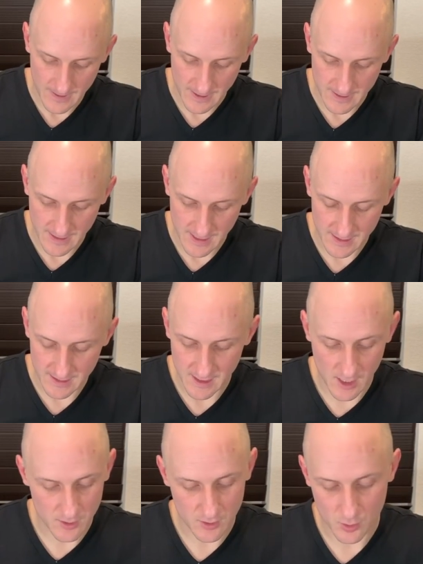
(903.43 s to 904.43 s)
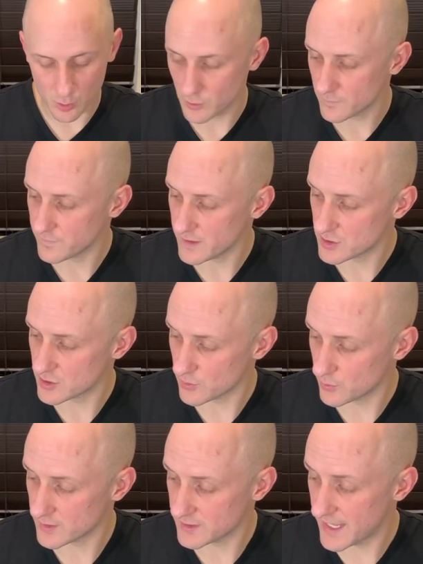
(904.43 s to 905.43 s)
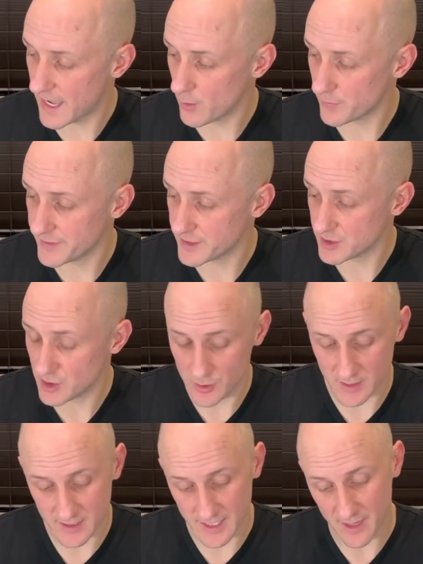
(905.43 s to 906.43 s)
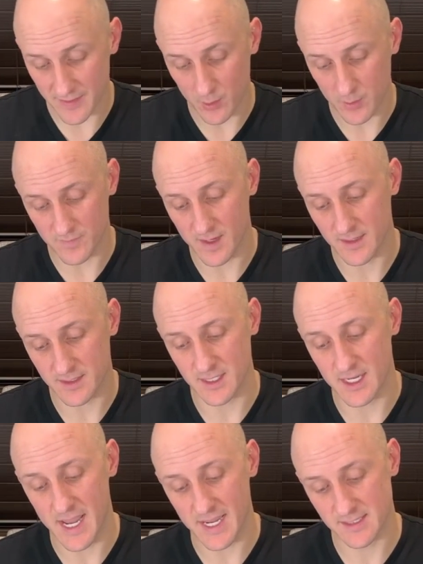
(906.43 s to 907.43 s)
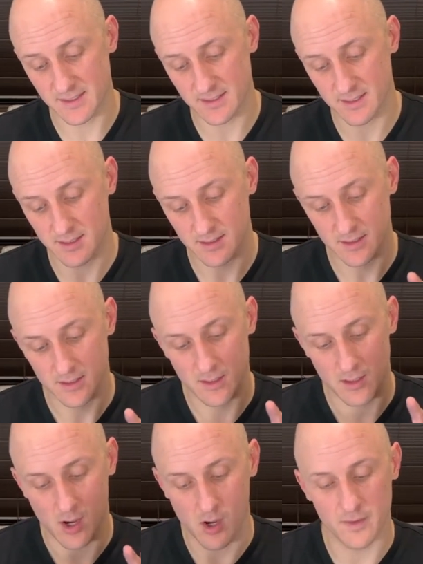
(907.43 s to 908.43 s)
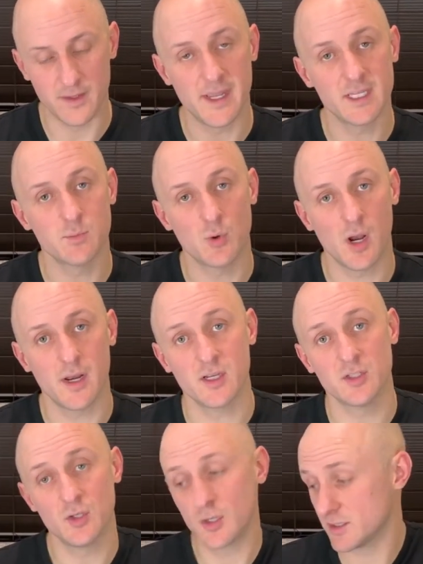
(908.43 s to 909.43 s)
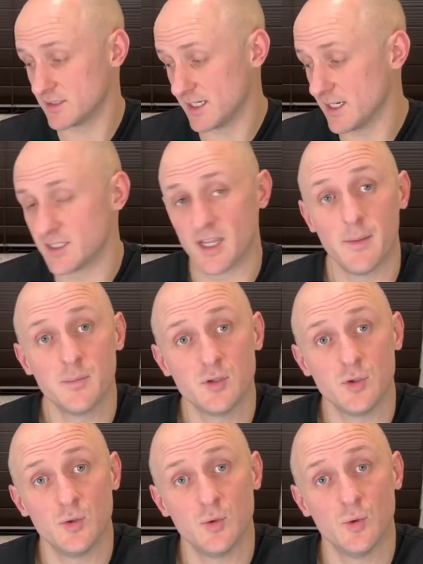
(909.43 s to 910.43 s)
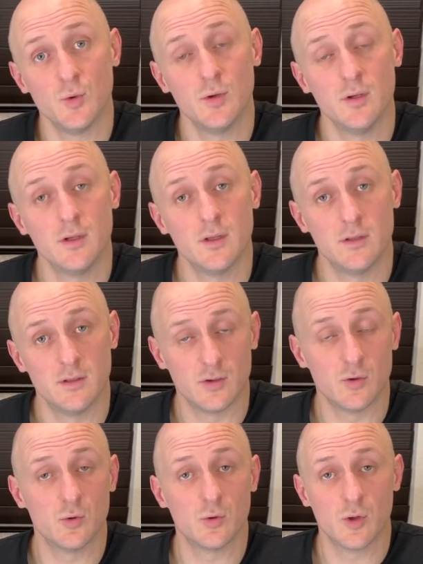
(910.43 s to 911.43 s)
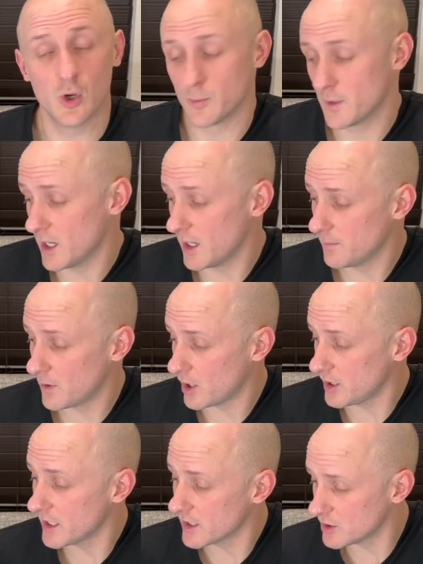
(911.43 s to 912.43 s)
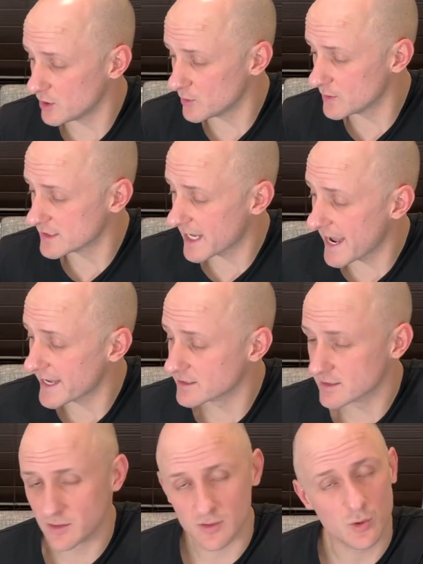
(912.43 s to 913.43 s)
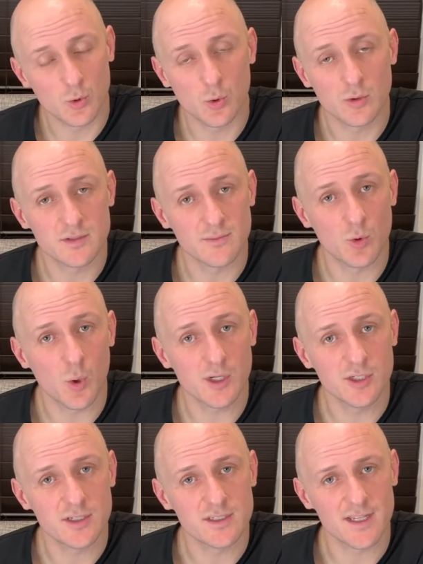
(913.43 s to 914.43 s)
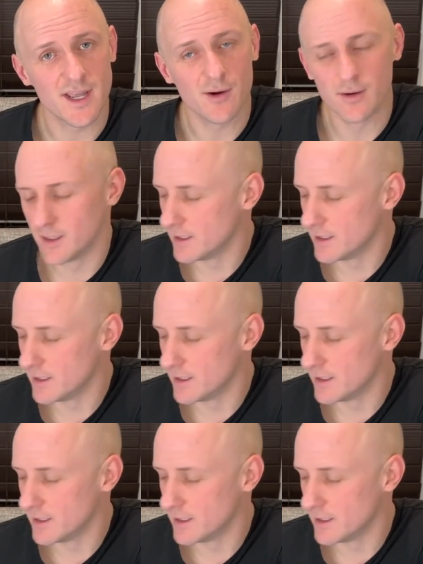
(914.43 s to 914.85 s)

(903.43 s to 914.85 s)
And then the other cool feature with this unit, now that we've got the Nest, all the Nest products synced up to the Google Home Hub, all you gotta do is ask Google some questions now.